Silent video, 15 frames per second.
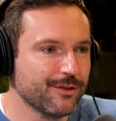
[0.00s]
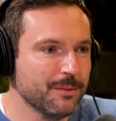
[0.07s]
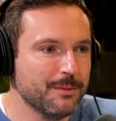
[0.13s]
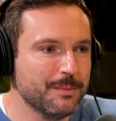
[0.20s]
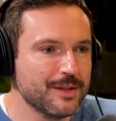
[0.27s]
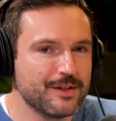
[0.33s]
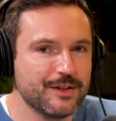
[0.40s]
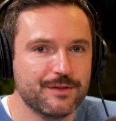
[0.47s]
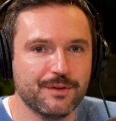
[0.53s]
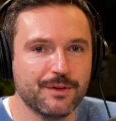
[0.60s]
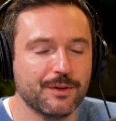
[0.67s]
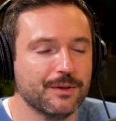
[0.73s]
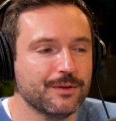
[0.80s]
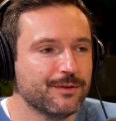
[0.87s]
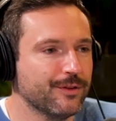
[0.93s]
from the business
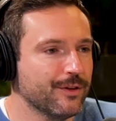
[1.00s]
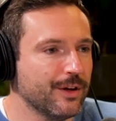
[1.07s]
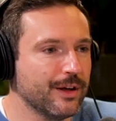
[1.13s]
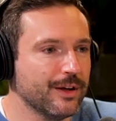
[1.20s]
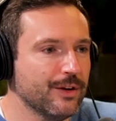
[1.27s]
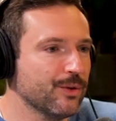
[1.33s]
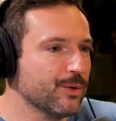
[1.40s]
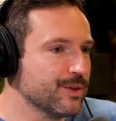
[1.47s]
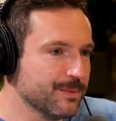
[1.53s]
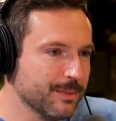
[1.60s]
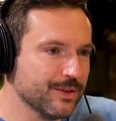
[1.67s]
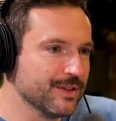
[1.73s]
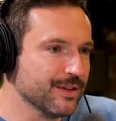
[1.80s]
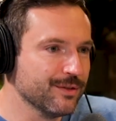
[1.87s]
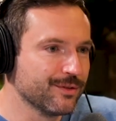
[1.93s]
model for an
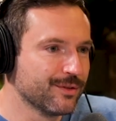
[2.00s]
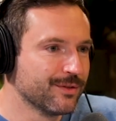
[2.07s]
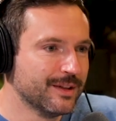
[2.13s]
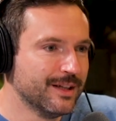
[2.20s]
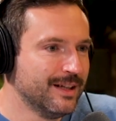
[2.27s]
automotive